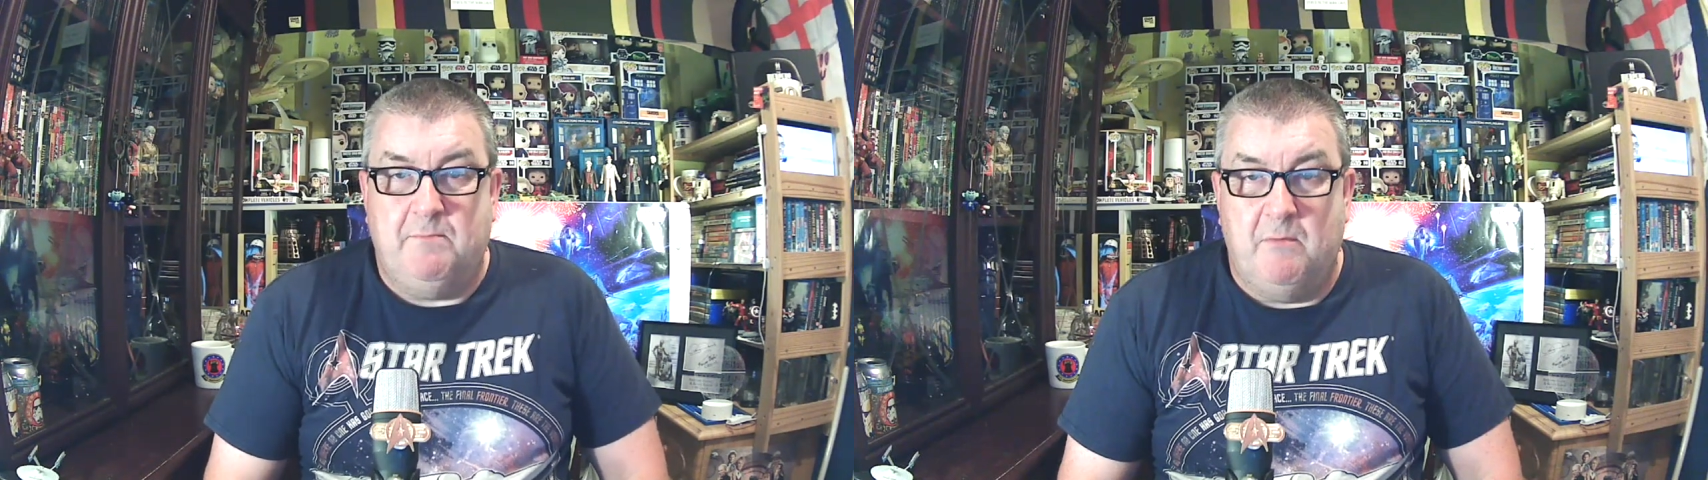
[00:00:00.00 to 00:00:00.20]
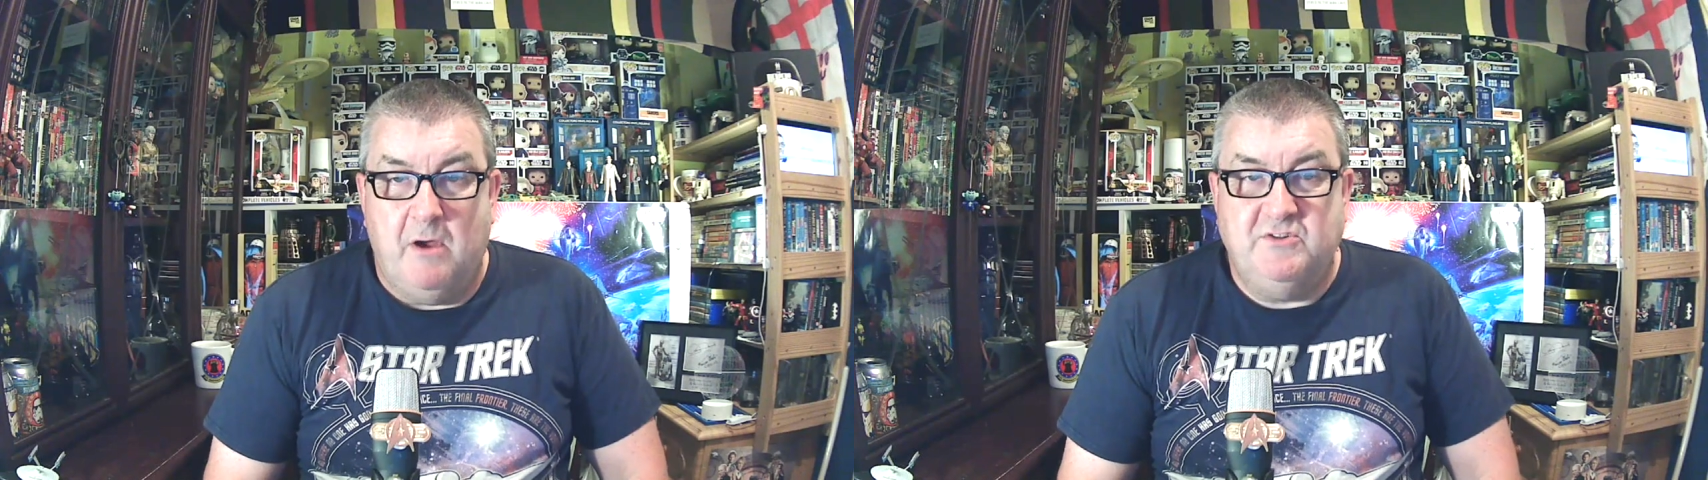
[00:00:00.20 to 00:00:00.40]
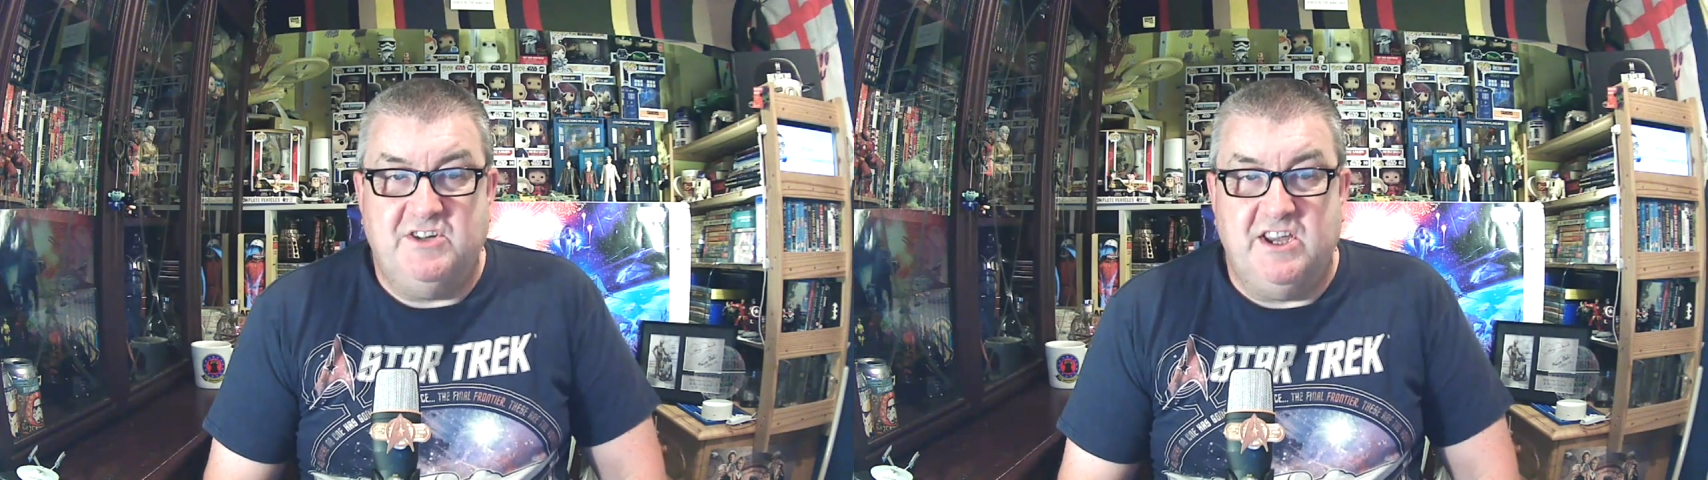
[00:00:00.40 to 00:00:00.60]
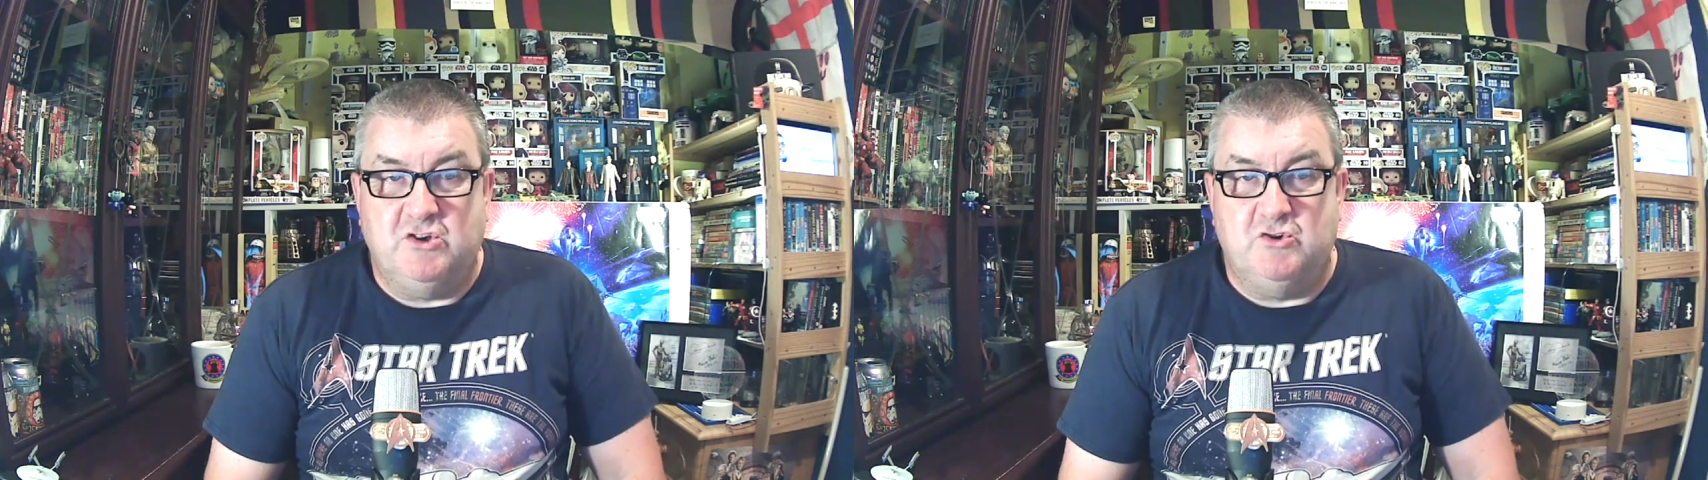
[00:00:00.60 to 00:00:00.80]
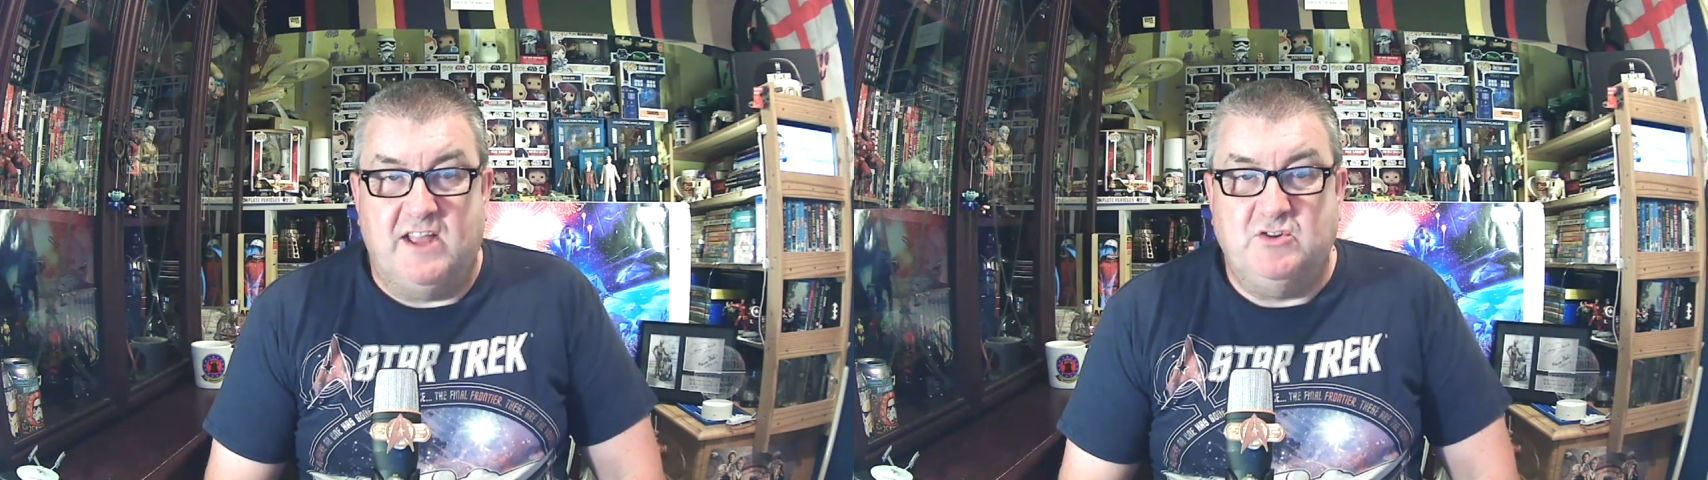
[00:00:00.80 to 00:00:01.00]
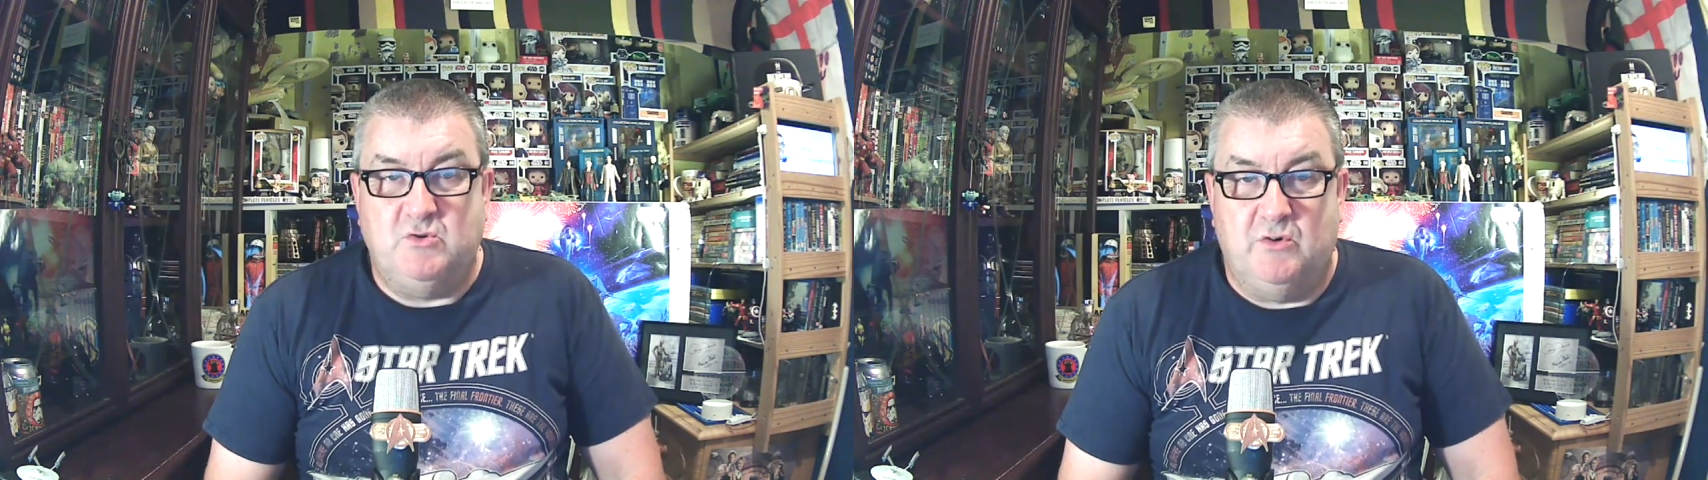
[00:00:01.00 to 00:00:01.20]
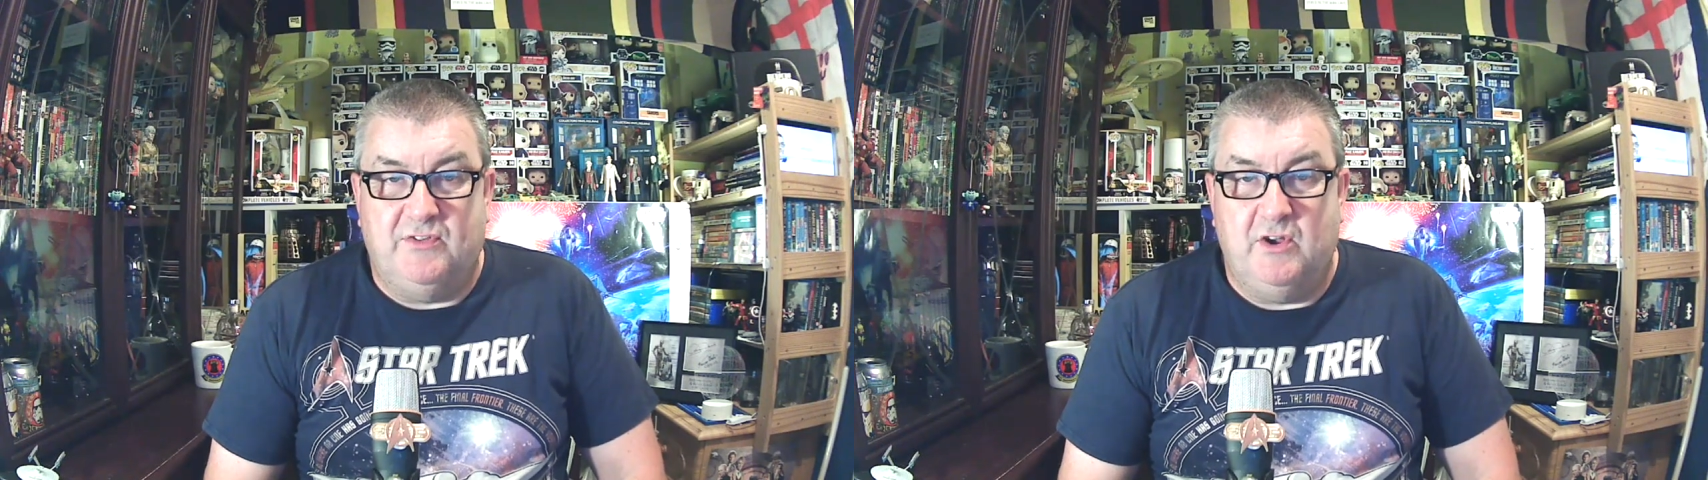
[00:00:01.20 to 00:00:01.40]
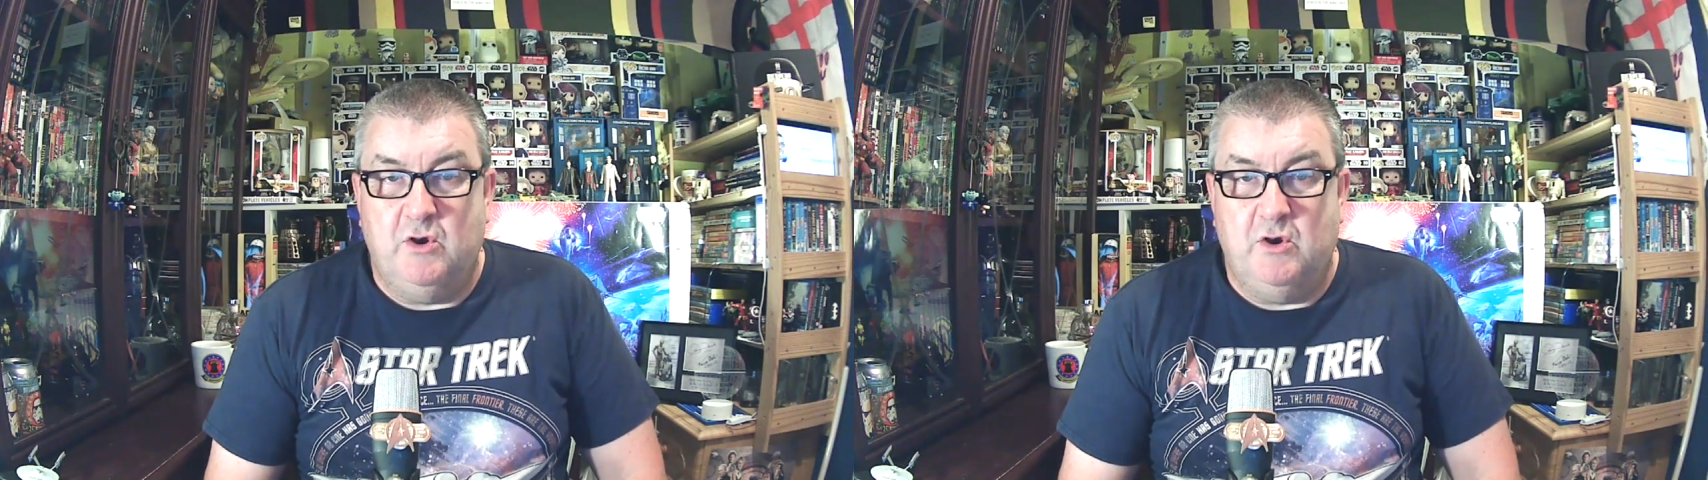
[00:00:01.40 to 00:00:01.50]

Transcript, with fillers: promoting trans author